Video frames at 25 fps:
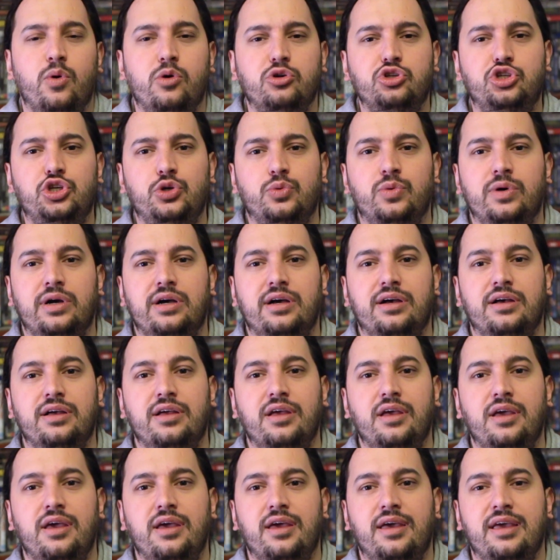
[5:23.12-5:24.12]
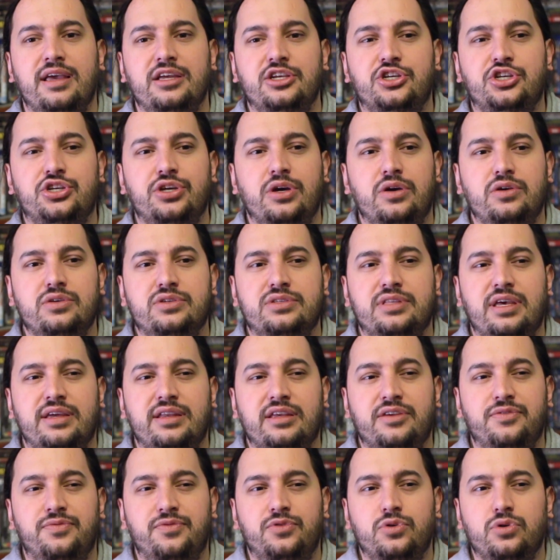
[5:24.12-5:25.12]
old you are, it shows that
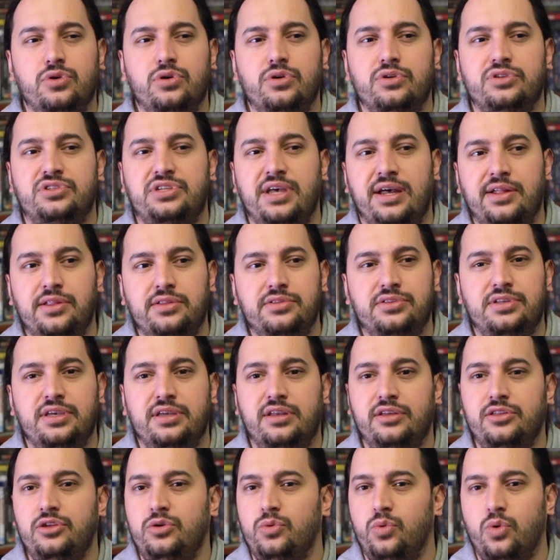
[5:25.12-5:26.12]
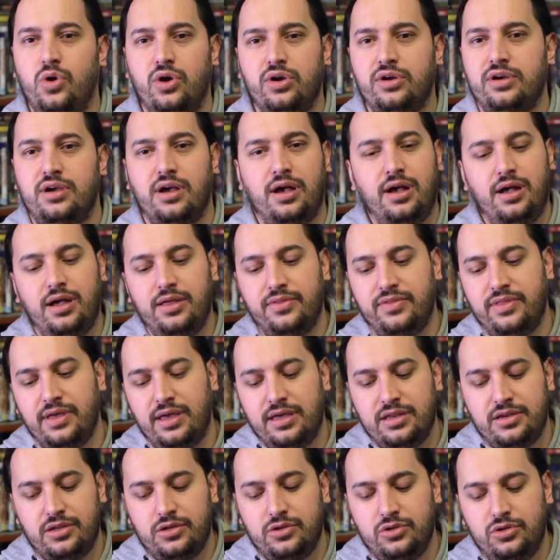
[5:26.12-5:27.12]
if you're talented and you work hard,
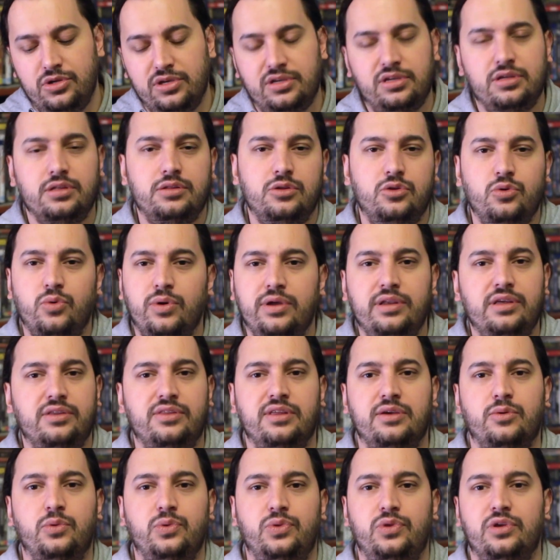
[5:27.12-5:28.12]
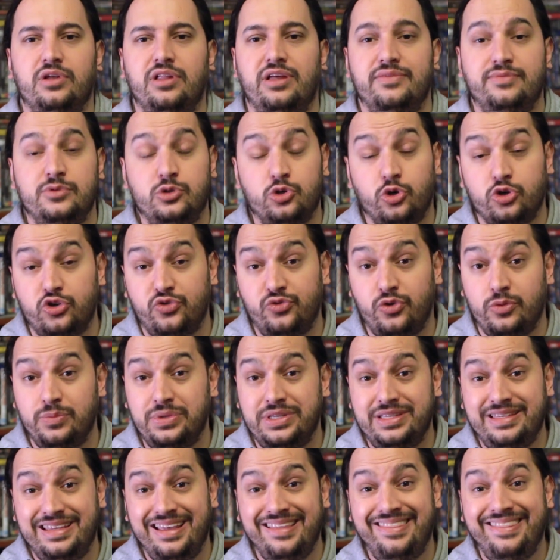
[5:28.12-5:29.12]
that you can do anything with your life. And George
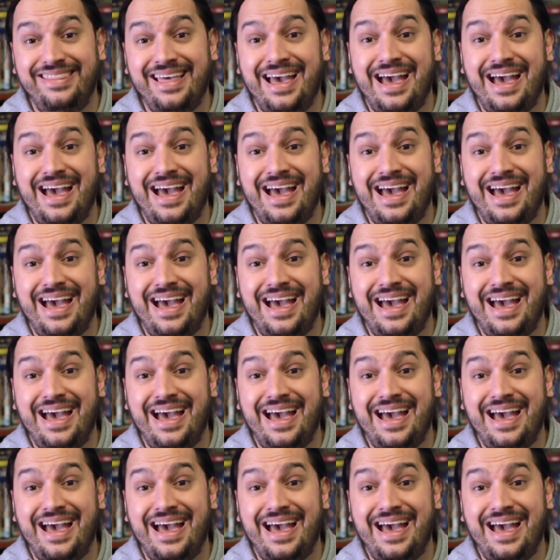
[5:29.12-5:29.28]
Foreman did